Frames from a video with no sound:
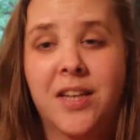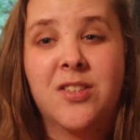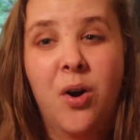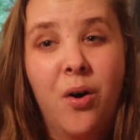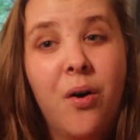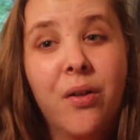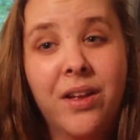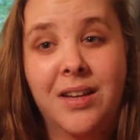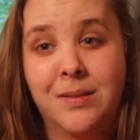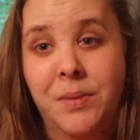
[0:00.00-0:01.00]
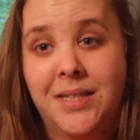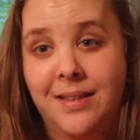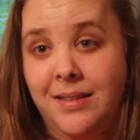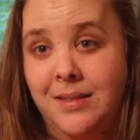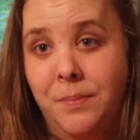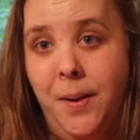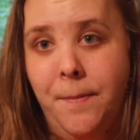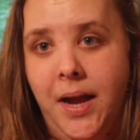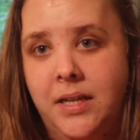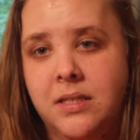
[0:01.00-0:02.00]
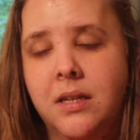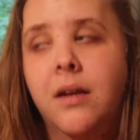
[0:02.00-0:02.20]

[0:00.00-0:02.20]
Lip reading: That's all that has made sense in my mind.